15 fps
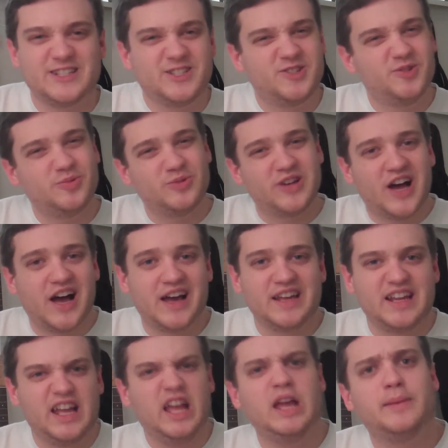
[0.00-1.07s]
Do
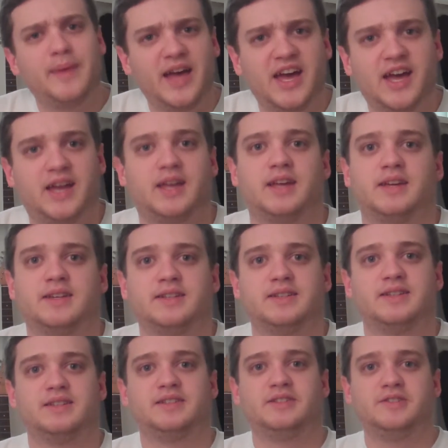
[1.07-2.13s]
not e-beg.
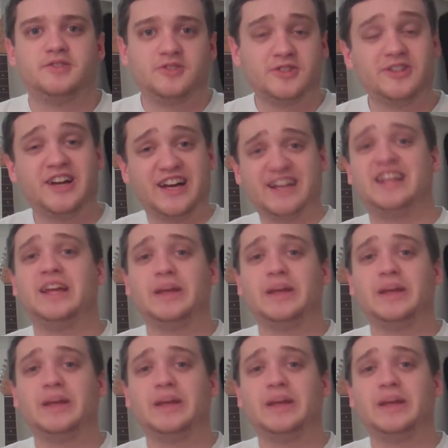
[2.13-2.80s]
Do not